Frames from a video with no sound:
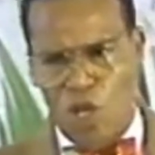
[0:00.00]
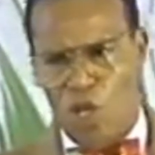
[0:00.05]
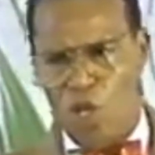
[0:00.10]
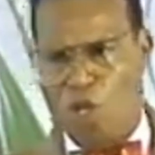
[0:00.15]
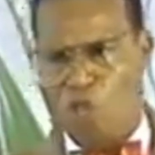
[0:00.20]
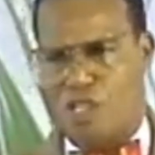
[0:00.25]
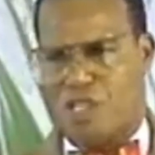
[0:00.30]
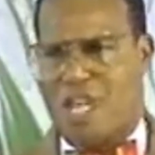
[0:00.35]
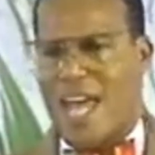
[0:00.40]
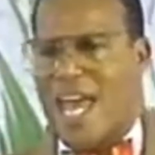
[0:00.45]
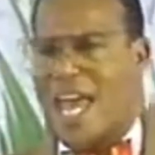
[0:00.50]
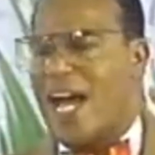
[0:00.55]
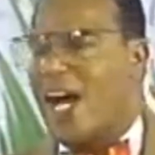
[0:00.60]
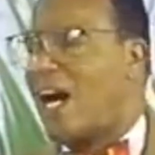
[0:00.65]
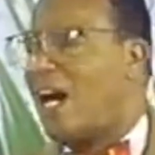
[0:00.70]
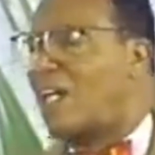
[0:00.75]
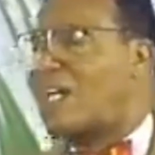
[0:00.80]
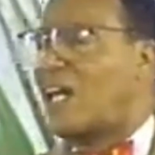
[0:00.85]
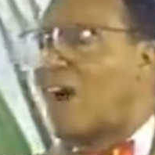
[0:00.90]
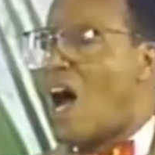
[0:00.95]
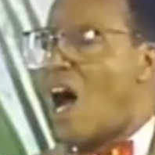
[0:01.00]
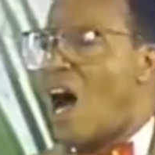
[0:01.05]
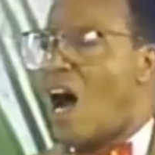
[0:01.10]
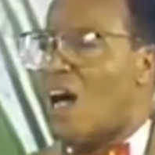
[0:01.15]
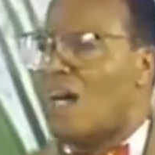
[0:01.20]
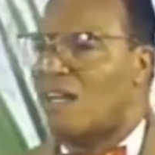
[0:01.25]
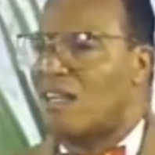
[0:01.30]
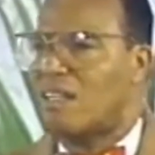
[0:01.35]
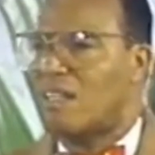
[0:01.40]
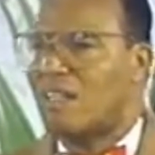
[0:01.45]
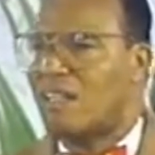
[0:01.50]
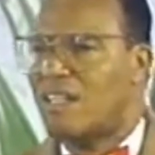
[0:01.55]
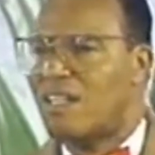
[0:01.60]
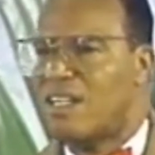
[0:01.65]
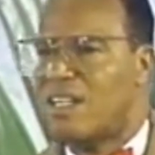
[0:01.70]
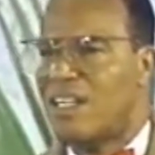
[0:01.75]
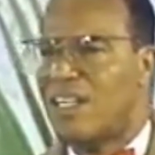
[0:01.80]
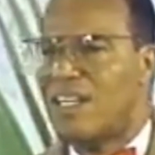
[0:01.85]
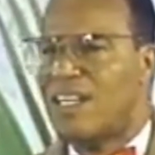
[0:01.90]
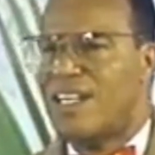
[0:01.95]
You say Allah,
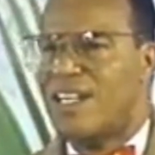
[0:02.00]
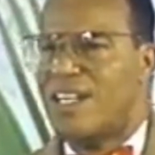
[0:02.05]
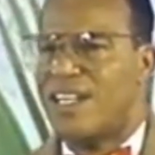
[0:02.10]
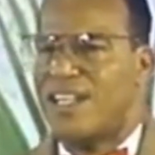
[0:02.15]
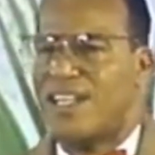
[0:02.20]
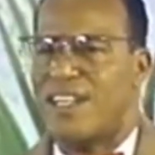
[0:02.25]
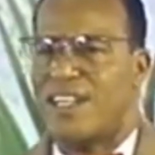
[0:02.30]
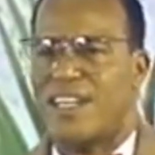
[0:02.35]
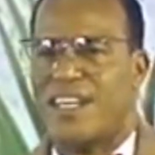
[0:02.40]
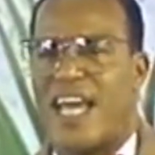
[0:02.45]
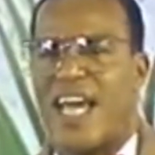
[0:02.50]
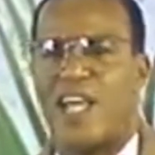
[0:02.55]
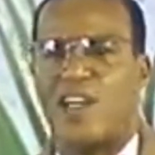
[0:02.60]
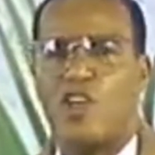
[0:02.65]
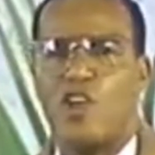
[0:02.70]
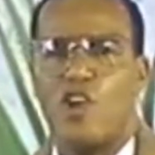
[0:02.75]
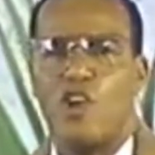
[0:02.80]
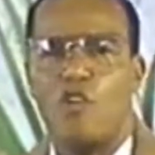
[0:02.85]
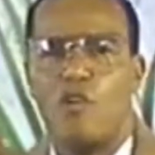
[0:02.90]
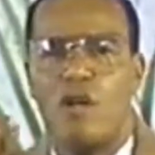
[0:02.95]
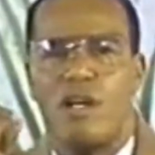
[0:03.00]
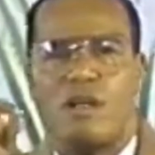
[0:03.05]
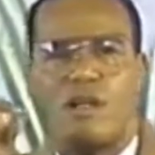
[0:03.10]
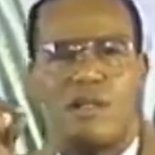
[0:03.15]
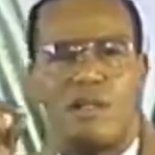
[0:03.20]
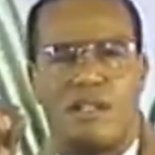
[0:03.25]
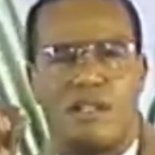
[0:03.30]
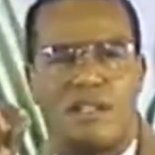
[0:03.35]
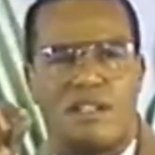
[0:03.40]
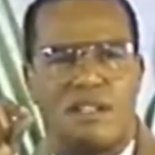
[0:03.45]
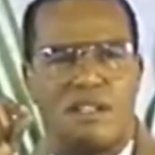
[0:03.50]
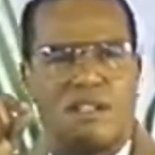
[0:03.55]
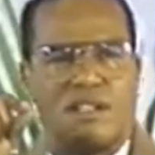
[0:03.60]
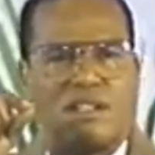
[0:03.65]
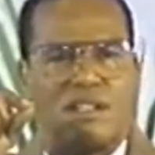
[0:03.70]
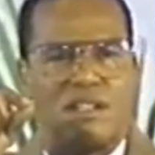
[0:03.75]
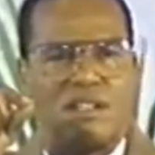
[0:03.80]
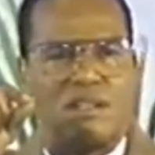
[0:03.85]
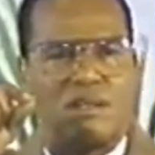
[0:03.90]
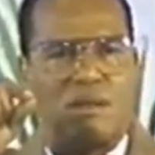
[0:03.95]
then you
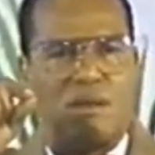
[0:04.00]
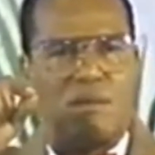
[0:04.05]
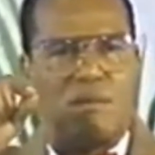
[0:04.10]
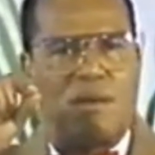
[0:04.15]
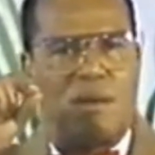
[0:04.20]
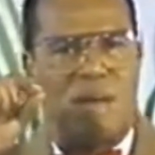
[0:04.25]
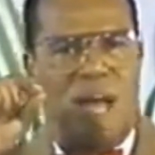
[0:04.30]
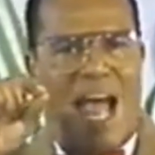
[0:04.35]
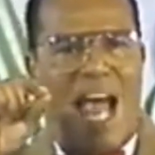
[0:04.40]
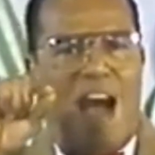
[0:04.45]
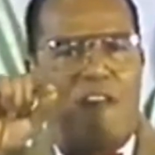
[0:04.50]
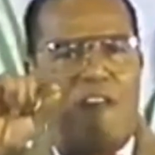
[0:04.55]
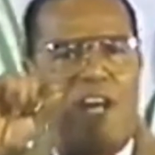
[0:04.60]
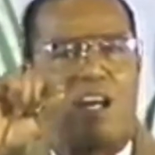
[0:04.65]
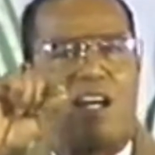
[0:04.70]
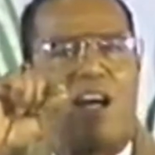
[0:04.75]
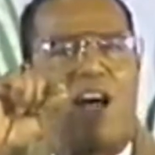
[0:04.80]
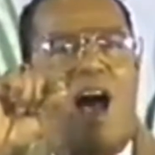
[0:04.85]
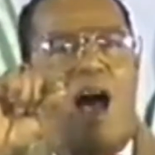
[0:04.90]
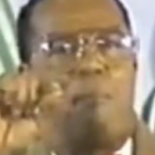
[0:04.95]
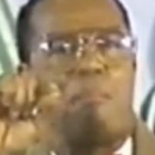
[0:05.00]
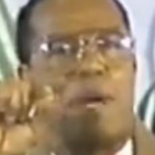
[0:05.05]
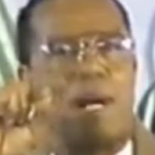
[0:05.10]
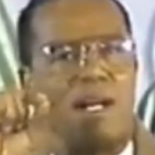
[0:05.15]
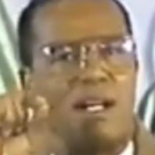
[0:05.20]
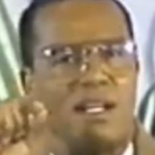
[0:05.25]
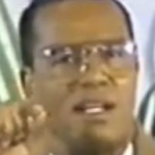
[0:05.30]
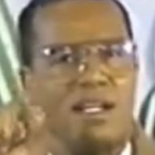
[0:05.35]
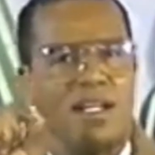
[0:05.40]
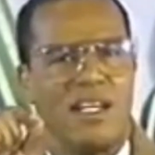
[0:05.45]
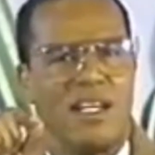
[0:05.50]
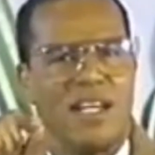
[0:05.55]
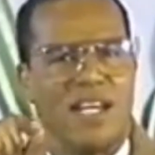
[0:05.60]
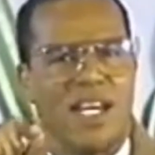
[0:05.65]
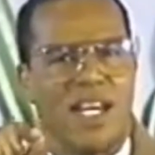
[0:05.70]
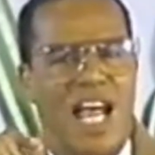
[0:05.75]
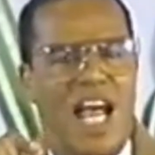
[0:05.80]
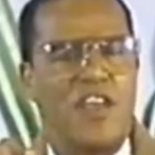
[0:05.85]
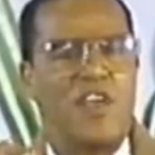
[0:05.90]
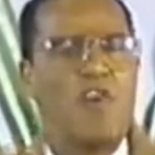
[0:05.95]
have a comma,
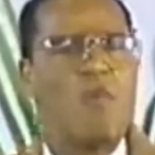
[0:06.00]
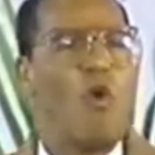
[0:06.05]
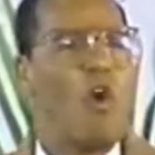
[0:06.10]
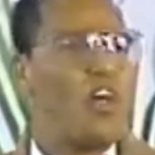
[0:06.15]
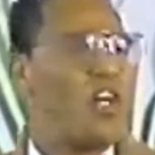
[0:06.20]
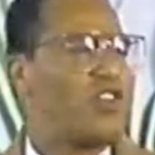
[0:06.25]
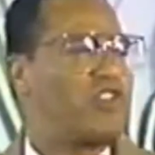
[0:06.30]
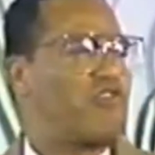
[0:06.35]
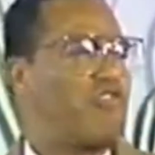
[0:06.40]
and you want to